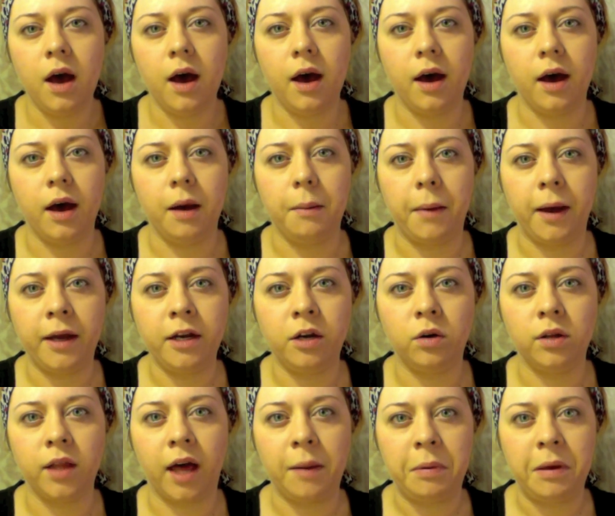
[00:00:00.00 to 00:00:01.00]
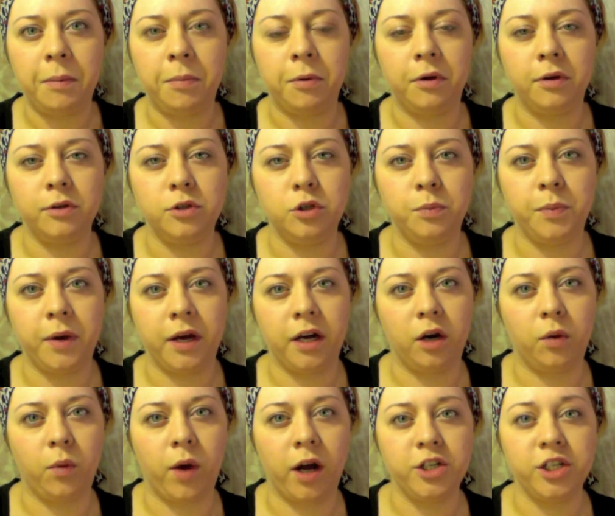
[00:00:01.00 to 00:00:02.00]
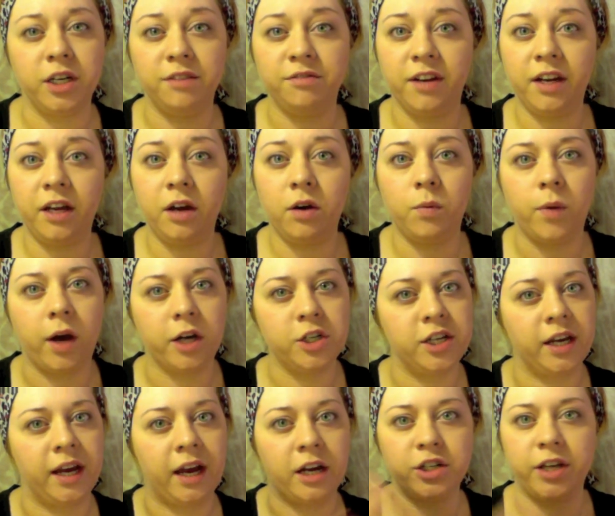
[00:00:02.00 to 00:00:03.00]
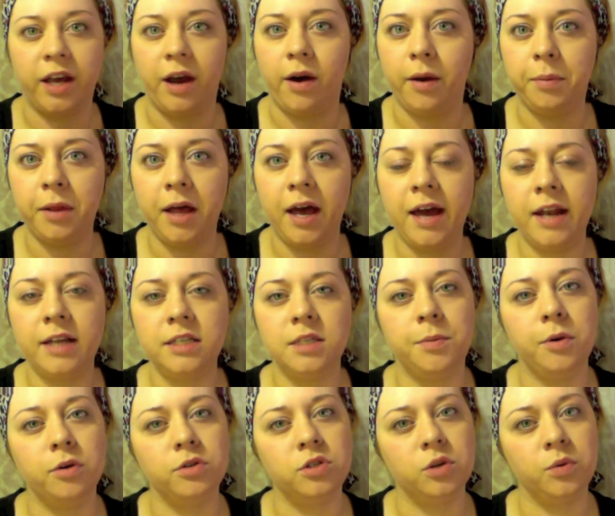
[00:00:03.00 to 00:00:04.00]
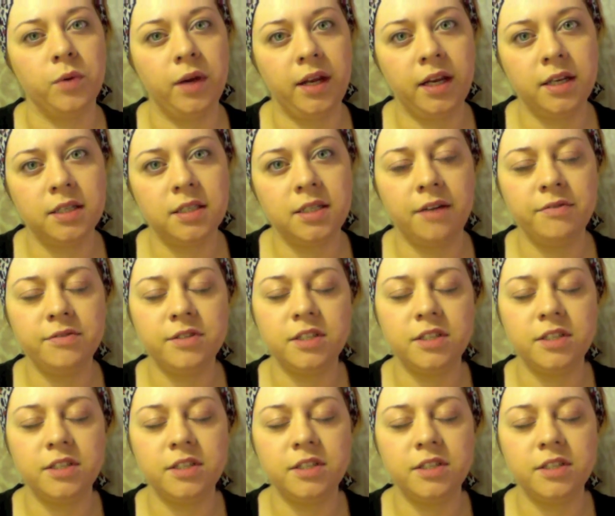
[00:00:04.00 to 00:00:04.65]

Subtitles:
I know a lot of people do better watching a video and watching actually how I apply it as opposed to reading stuff,